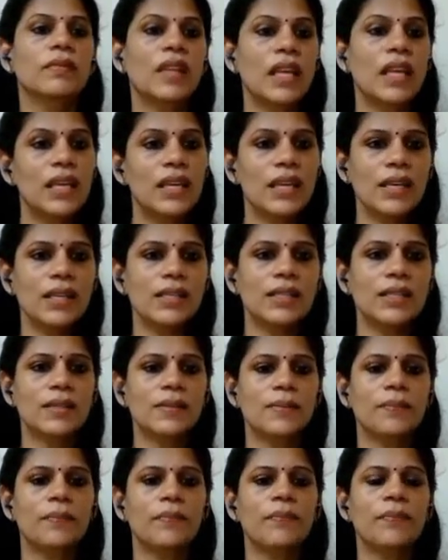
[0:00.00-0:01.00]
Yes.
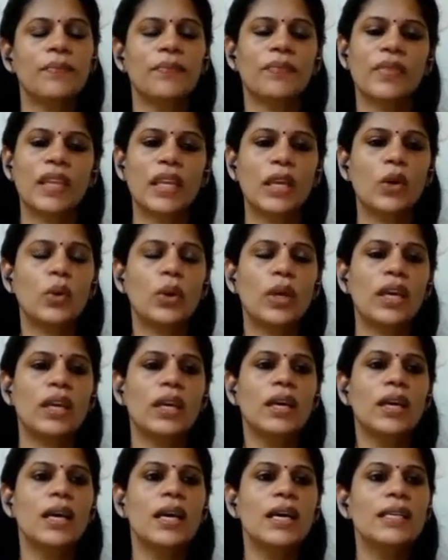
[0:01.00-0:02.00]
Okay.
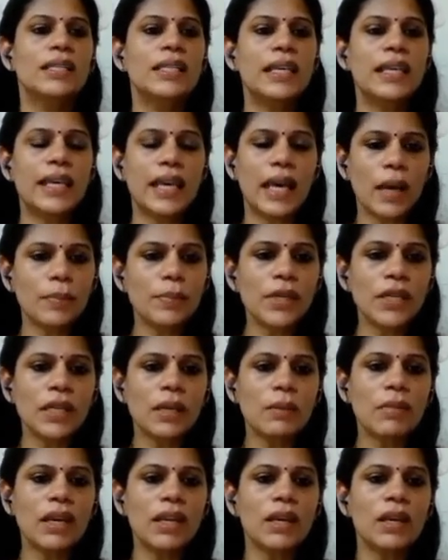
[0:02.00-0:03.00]
See, Captain
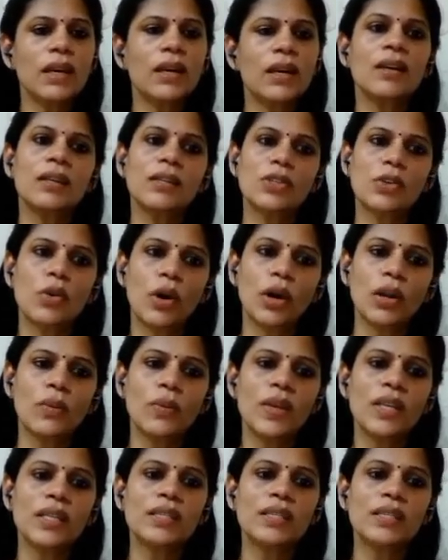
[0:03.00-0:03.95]
America is always